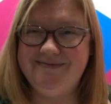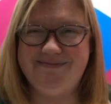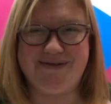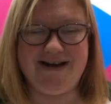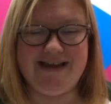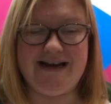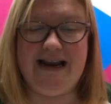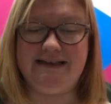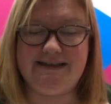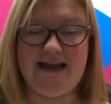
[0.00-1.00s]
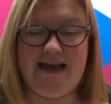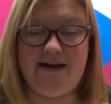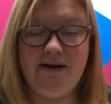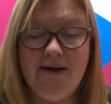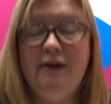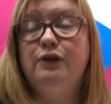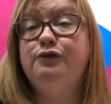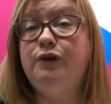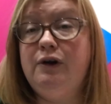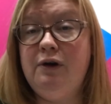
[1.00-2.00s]
Brilliant. Last line.
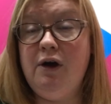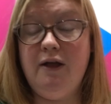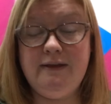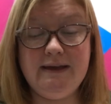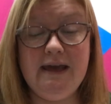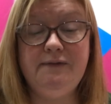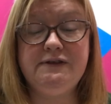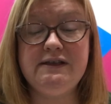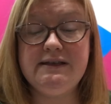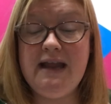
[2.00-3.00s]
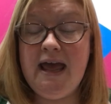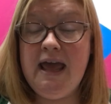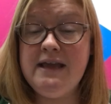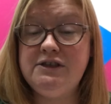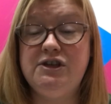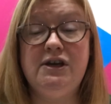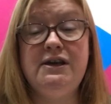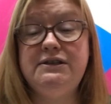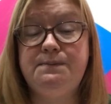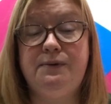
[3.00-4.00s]
For all the gifts that
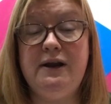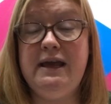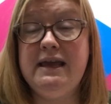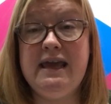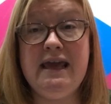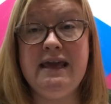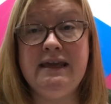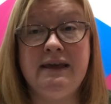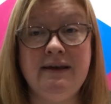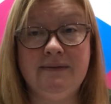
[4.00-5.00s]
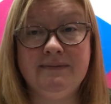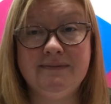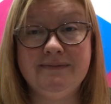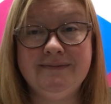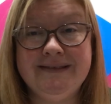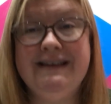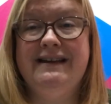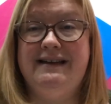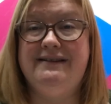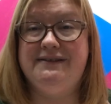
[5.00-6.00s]
nature's bringing.
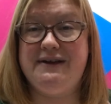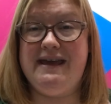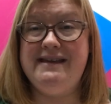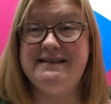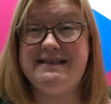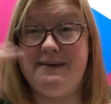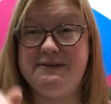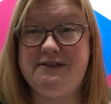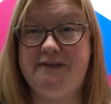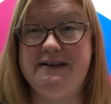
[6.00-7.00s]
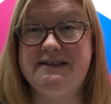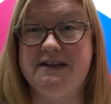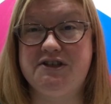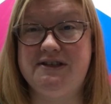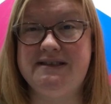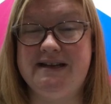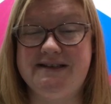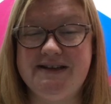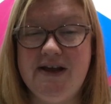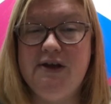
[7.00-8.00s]
Okay, same as the first section, isn't
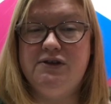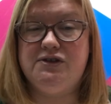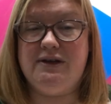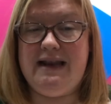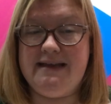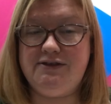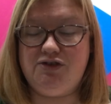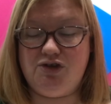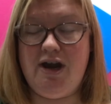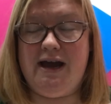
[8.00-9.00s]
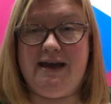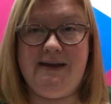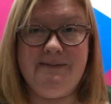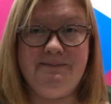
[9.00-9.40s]
it? So let's try